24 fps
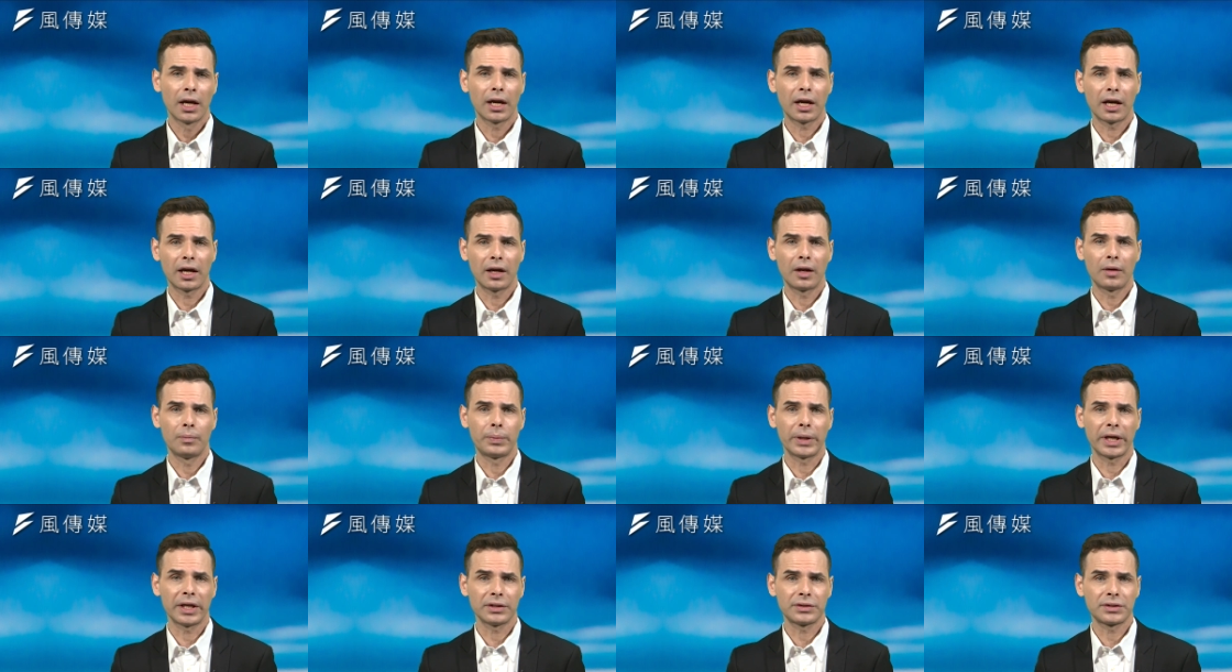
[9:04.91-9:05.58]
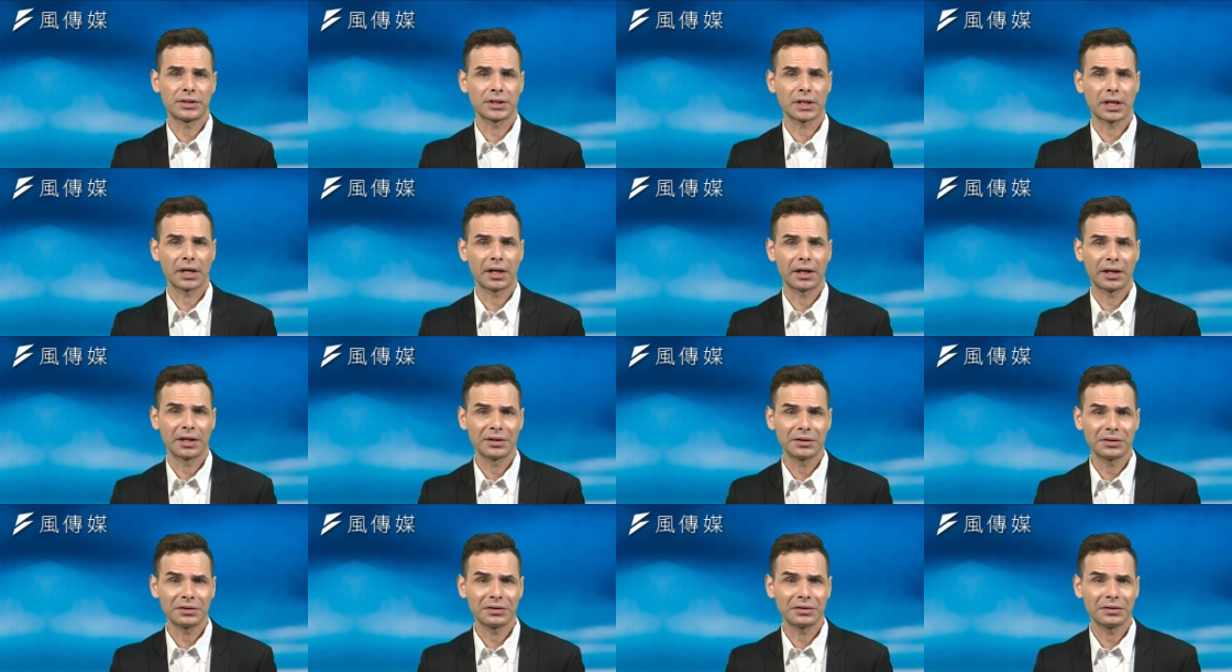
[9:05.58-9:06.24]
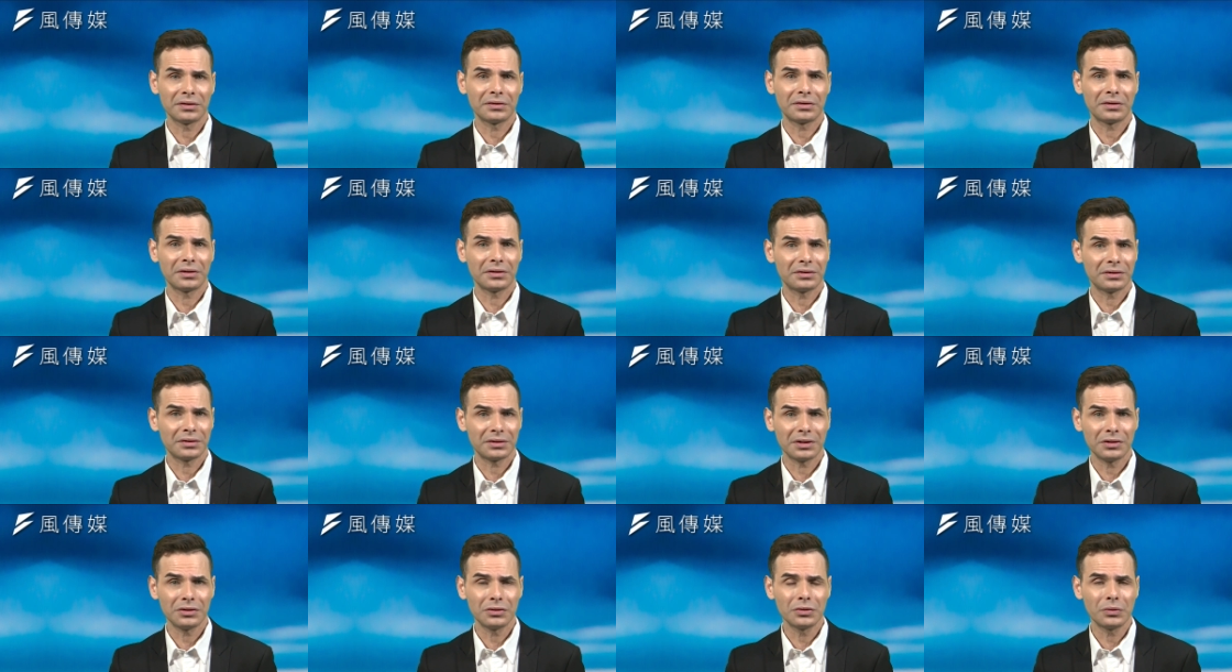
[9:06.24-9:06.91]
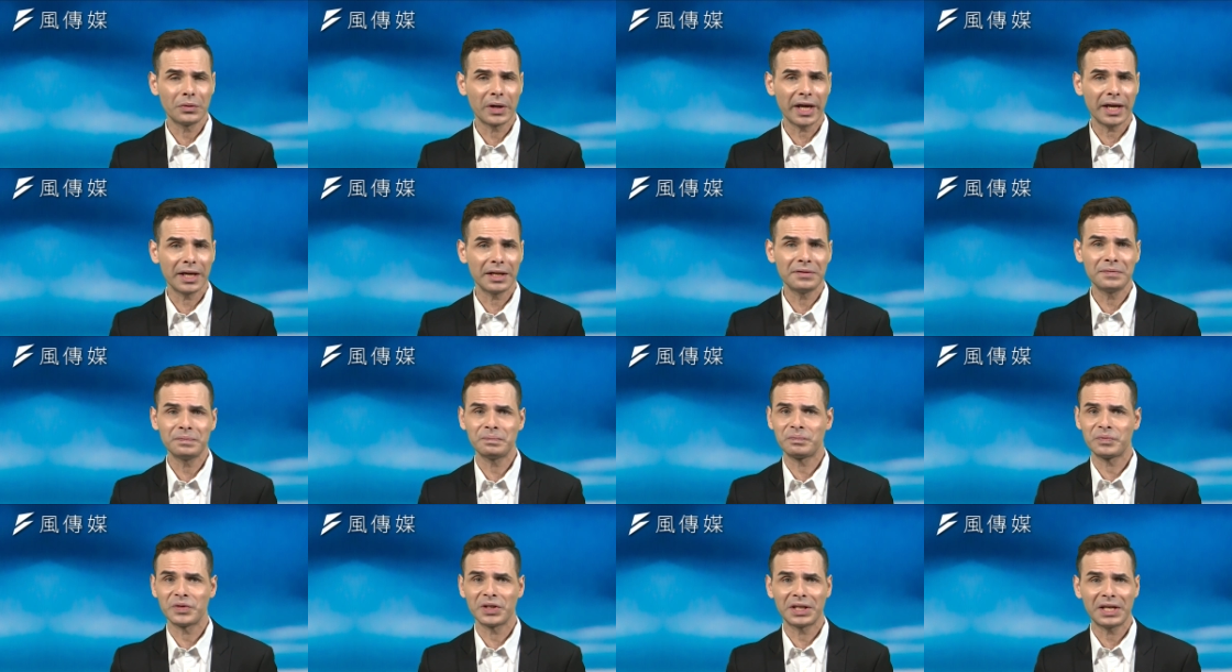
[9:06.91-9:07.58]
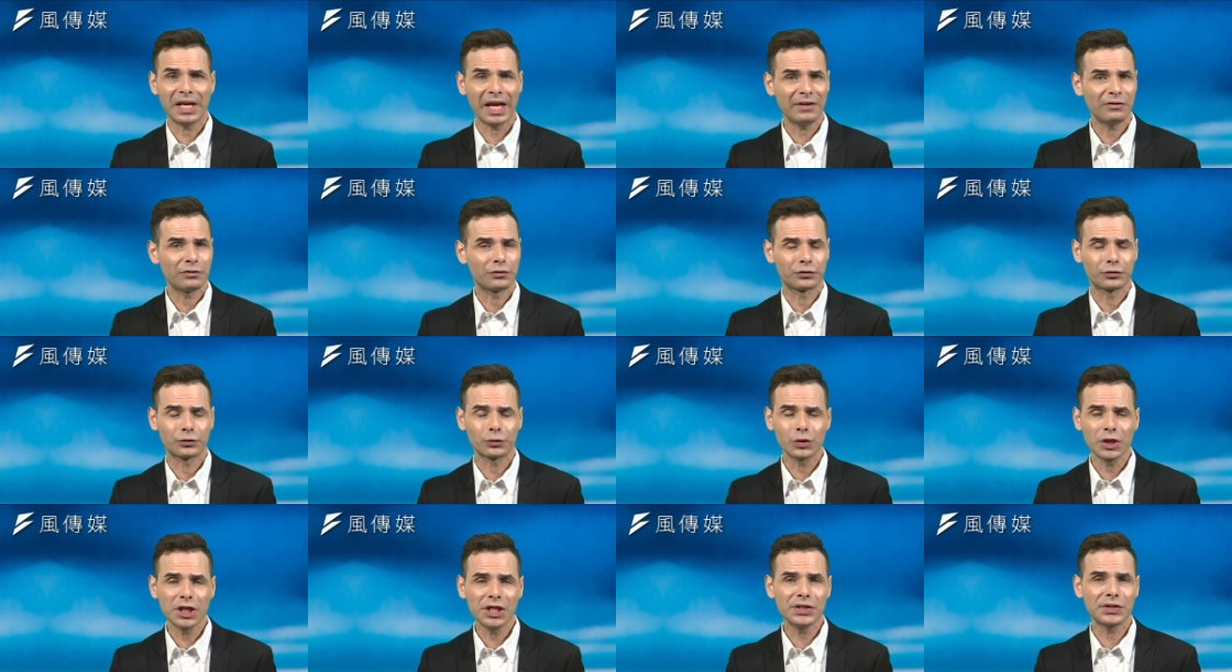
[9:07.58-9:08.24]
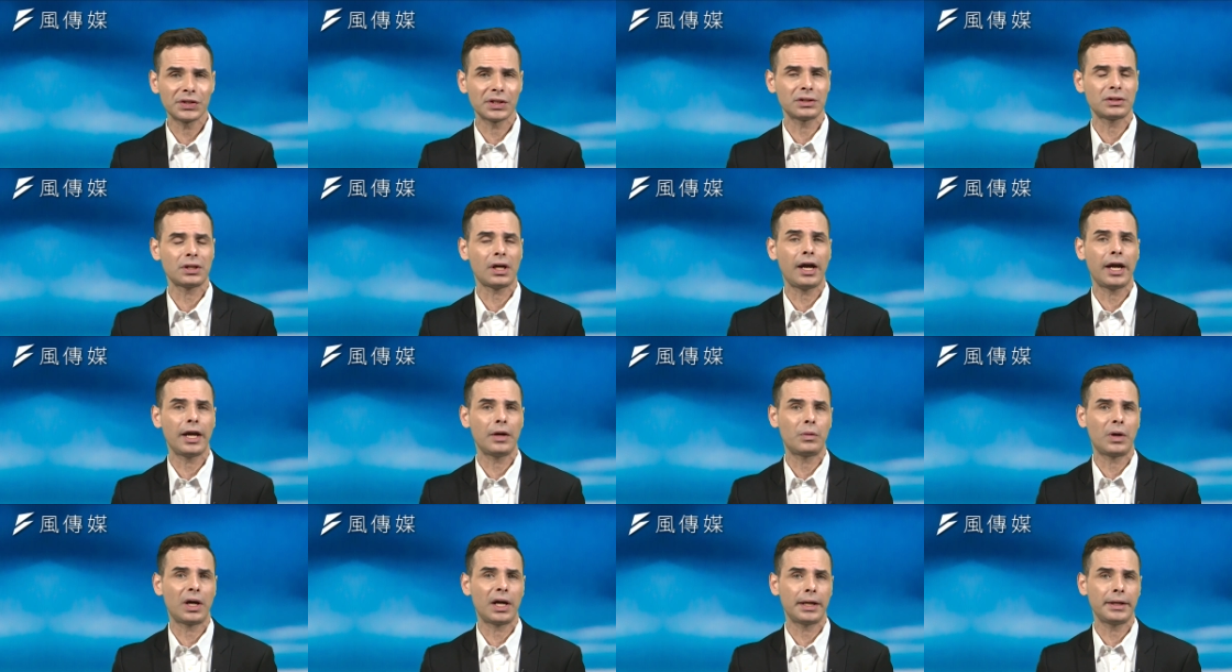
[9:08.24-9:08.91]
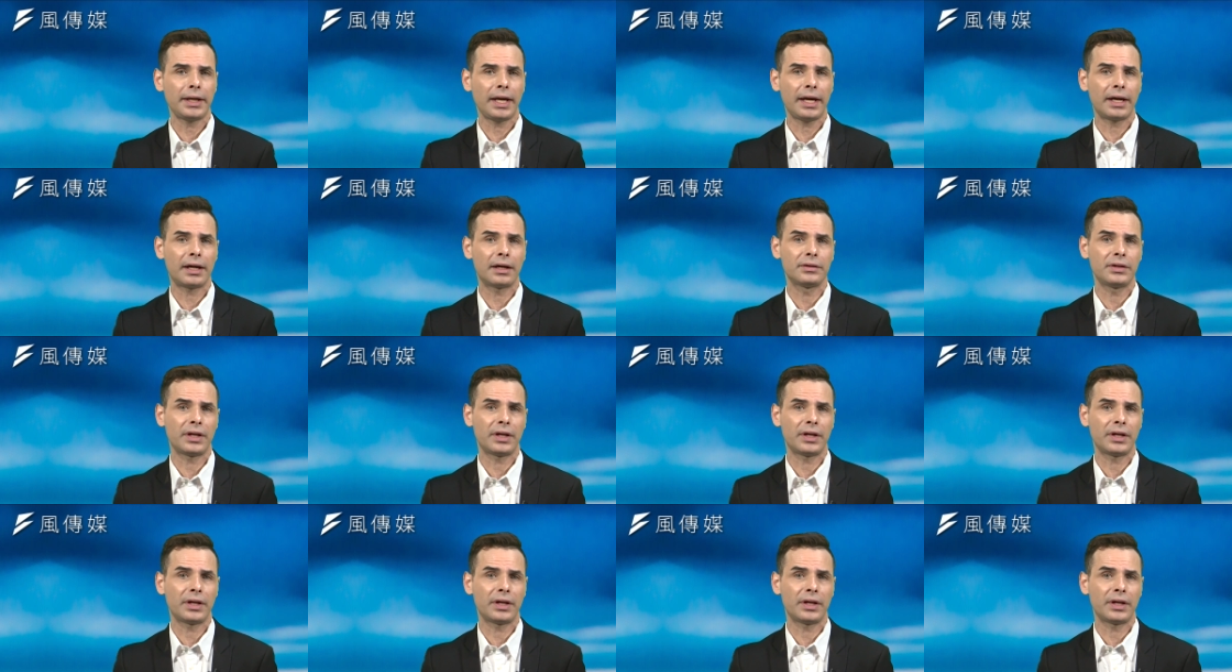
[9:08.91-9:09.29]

Uh, but uh, the, the UN, again, freezing Taiwan out.